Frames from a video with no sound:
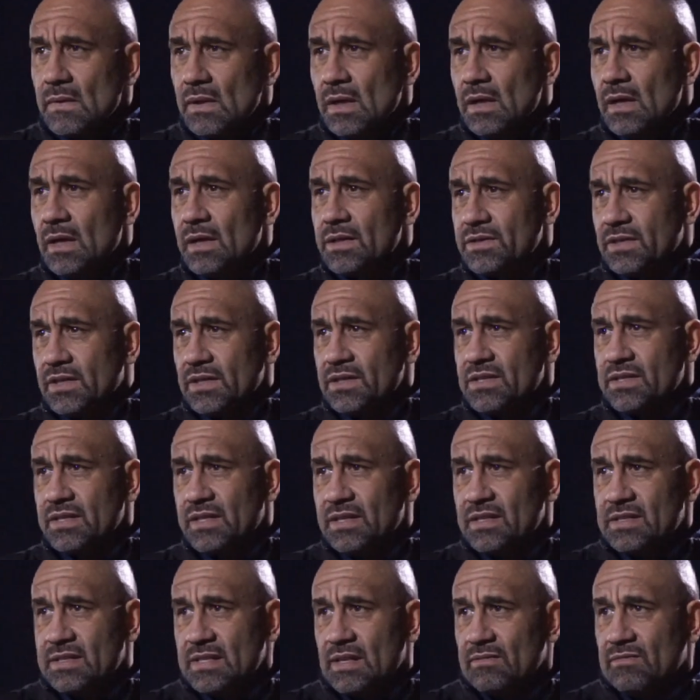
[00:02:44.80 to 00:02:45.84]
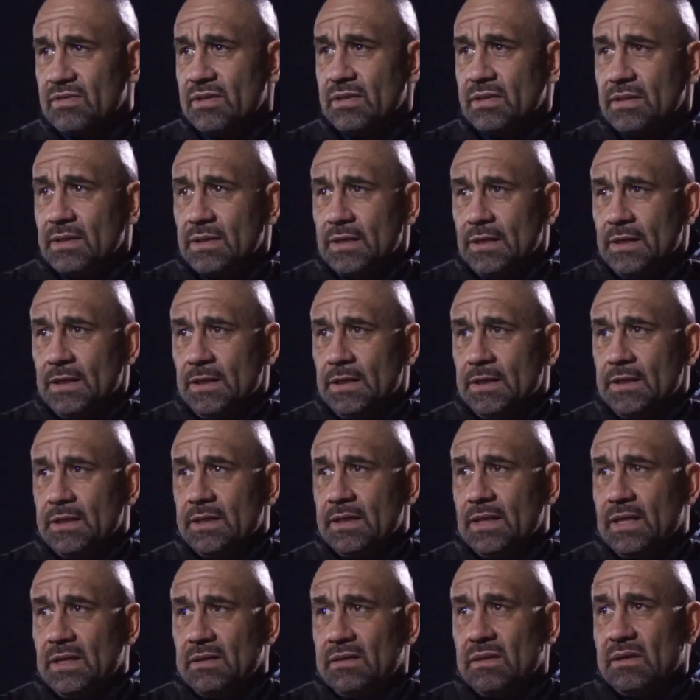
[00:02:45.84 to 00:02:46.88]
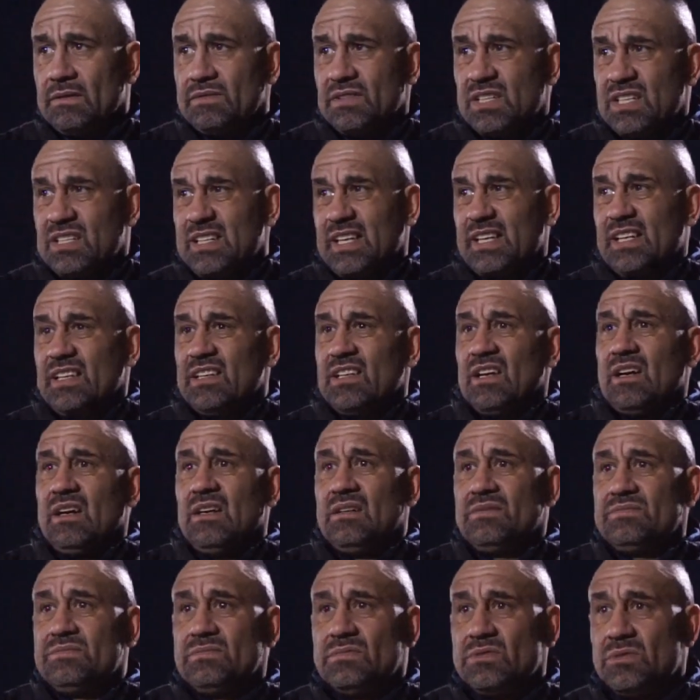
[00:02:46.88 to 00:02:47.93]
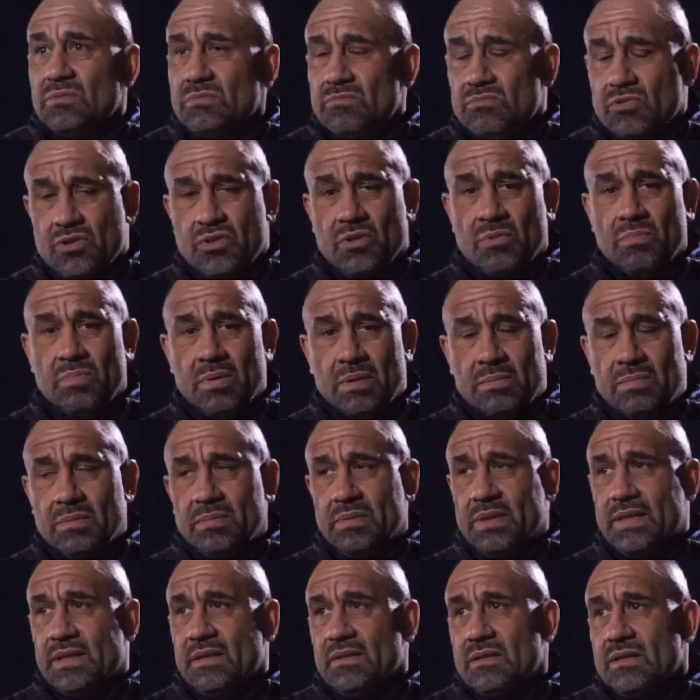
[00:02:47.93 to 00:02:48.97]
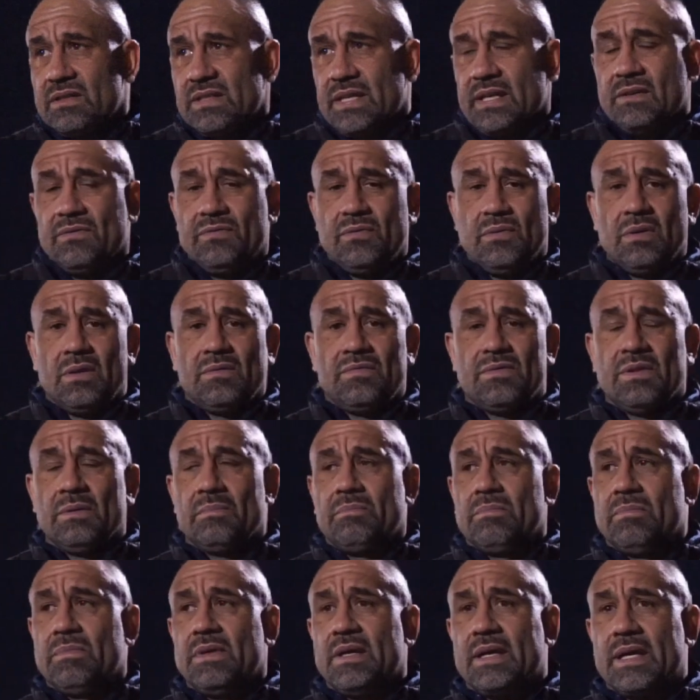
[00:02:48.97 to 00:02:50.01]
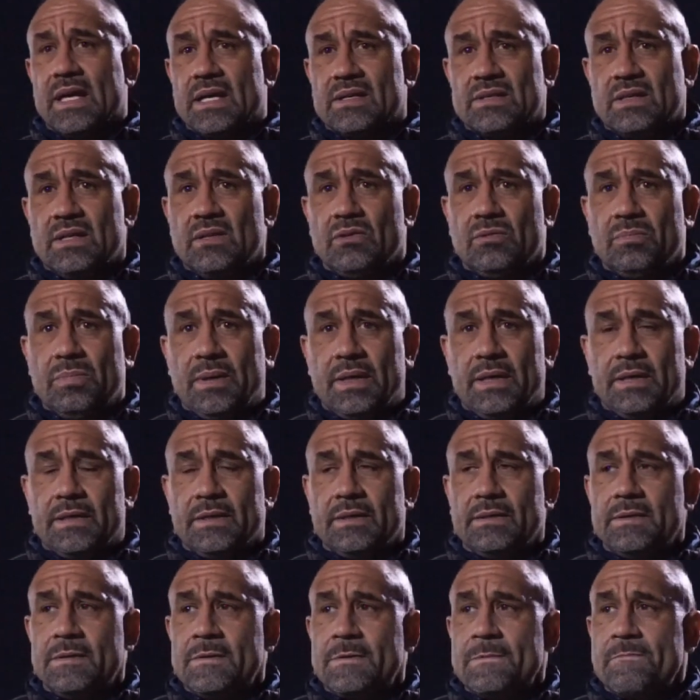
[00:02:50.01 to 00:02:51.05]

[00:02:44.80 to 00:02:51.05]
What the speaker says: To concede 7. Obviously second half, Russell will probably take the foot off the gas a little bit, and